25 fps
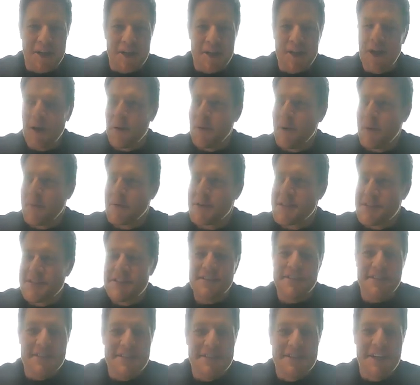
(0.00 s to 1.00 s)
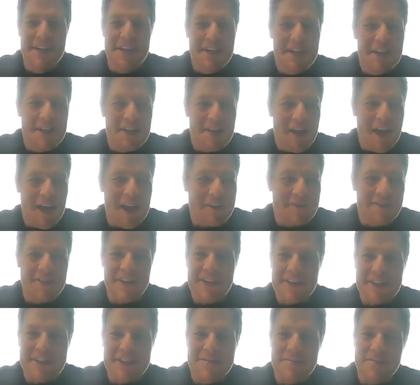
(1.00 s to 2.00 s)
You know, we were still kind of
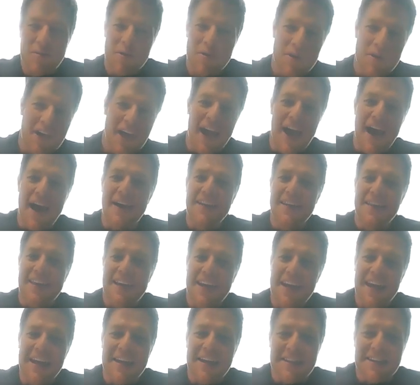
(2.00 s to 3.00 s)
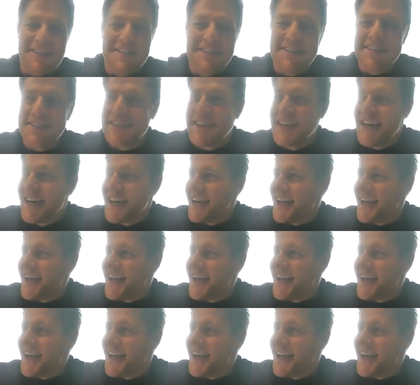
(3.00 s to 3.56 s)
working out the kinks.